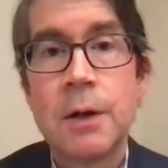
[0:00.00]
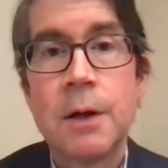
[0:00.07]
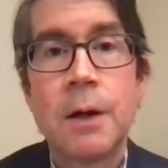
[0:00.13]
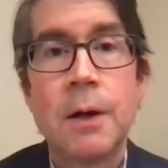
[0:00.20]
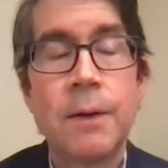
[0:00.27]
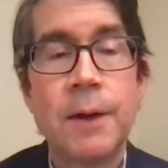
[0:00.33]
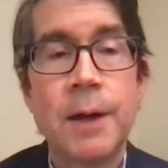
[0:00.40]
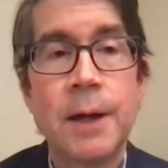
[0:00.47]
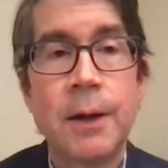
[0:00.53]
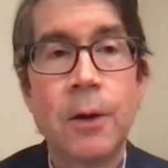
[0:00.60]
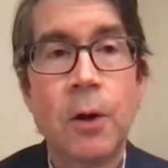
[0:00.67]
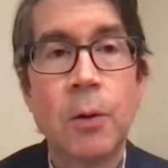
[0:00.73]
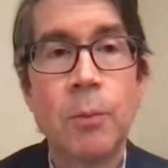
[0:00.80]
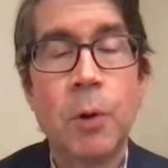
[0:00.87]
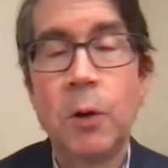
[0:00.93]
that
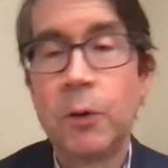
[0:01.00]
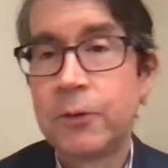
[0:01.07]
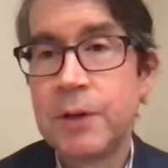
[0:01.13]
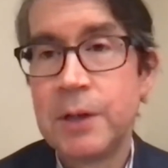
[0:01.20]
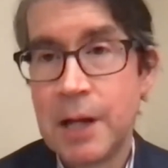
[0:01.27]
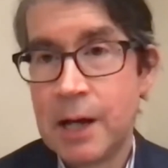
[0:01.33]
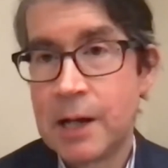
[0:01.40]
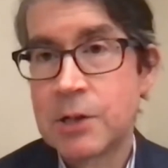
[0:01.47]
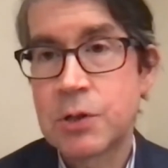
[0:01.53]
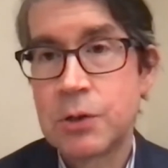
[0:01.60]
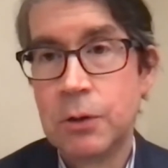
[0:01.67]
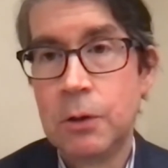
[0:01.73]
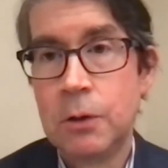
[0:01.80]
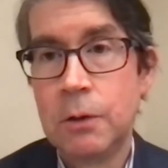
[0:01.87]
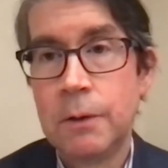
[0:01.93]
are
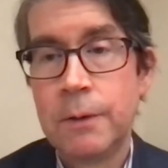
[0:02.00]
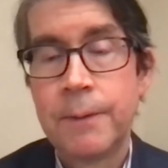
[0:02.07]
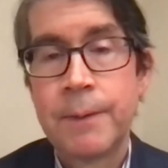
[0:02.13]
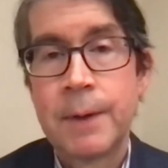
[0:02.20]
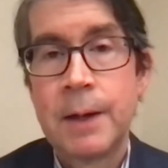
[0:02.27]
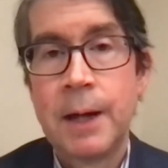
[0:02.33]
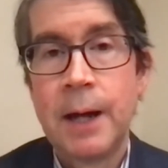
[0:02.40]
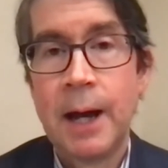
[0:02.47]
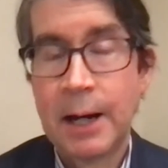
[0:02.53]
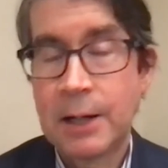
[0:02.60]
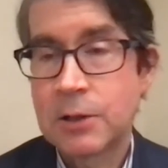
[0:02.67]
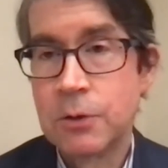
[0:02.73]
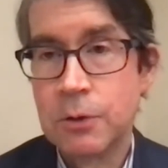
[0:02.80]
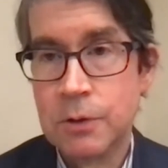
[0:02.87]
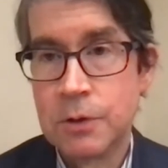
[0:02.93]
multinational
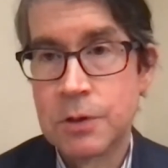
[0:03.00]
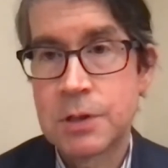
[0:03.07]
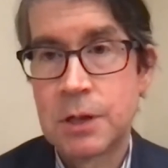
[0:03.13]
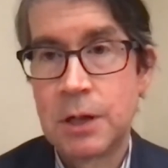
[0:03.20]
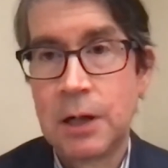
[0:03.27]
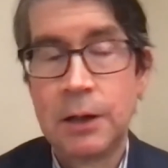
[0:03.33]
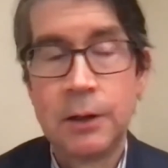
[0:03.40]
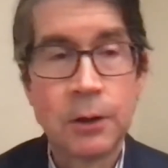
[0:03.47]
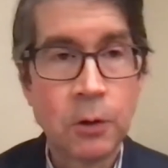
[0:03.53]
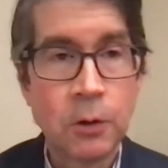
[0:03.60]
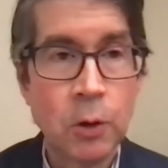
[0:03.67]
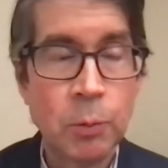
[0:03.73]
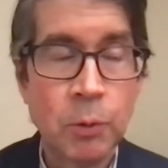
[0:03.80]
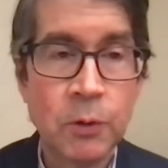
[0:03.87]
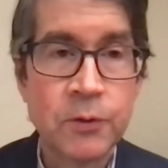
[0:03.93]
actors on the
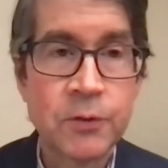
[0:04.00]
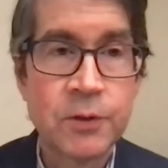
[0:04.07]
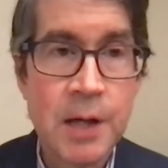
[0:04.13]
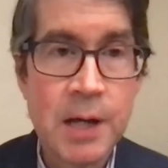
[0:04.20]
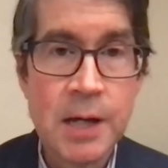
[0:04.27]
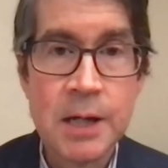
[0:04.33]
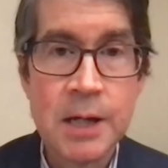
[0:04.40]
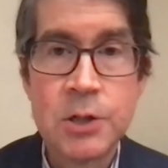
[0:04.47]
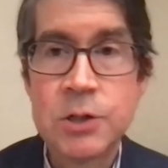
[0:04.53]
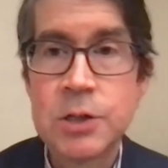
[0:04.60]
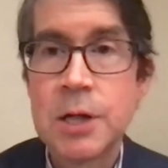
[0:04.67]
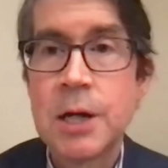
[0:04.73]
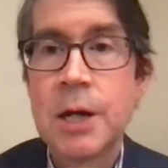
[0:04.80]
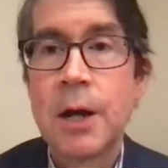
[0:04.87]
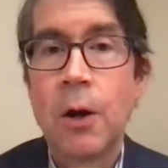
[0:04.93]
global
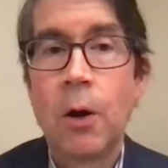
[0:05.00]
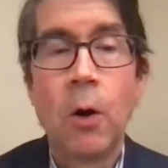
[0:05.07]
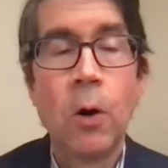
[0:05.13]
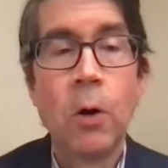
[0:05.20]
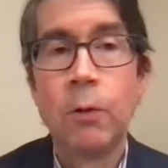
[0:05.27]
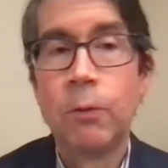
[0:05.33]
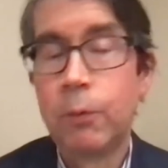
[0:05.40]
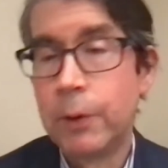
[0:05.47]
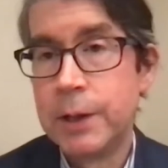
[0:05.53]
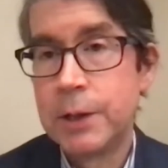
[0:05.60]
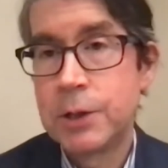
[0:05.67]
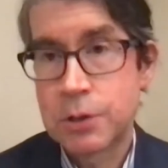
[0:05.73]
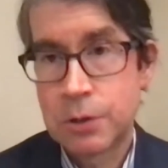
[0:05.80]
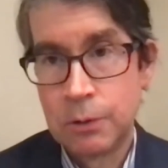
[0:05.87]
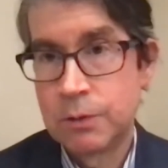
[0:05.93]
stage, all of
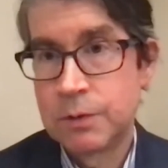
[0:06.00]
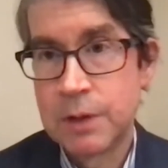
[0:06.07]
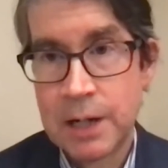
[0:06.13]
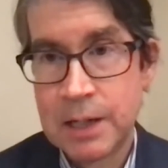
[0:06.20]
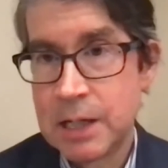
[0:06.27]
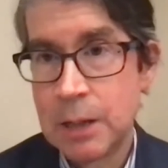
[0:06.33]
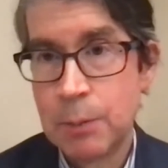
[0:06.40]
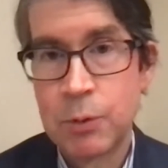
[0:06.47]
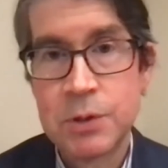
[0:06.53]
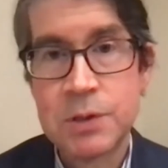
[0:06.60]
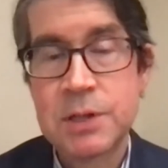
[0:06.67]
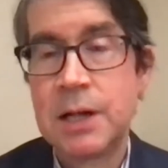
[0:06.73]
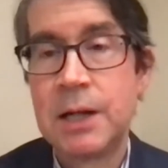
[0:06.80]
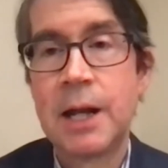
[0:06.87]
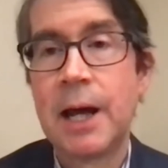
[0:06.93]
which, those
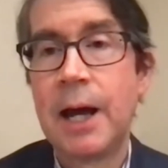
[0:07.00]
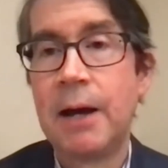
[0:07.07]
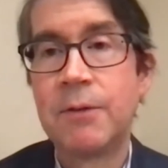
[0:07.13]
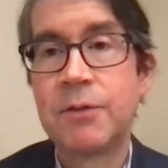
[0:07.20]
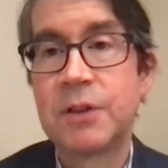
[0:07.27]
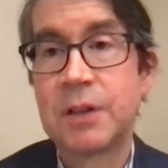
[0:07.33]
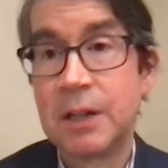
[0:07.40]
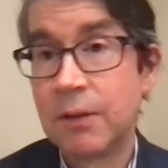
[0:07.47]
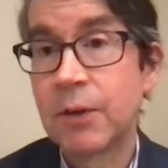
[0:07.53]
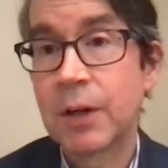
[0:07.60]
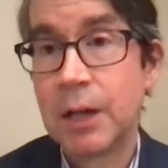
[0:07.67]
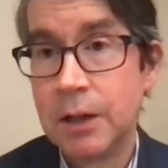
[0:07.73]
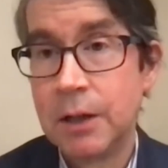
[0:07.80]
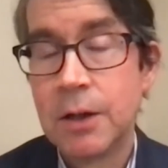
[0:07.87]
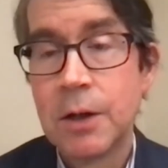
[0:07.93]
98%, have
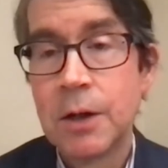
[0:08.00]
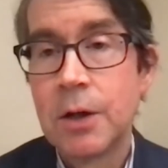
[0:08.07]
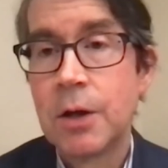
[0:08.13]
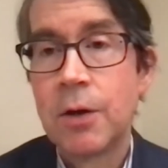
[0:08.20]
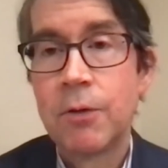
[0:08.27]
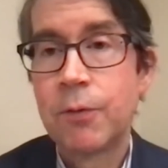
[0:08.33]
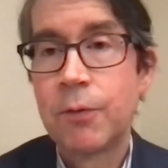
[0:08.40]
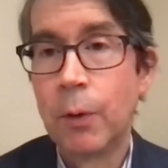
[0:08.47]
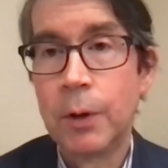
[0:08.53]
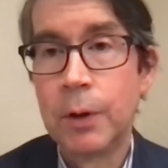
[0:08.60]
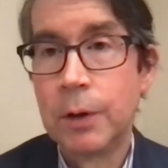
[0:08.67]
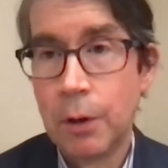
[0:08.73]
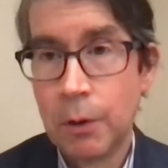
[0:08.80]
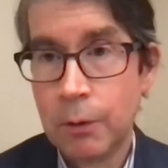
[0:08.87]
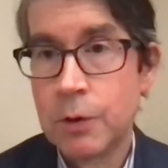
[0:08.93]
significant
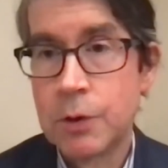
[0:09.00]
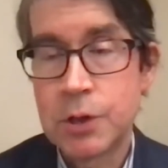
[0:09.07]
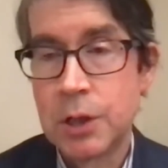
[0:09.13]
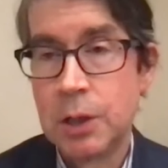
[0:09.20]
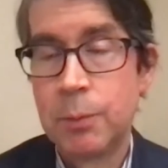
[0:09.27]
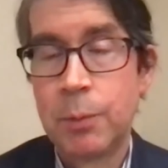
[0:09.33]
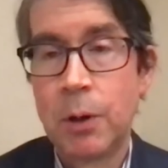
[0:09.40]
foreign ownership.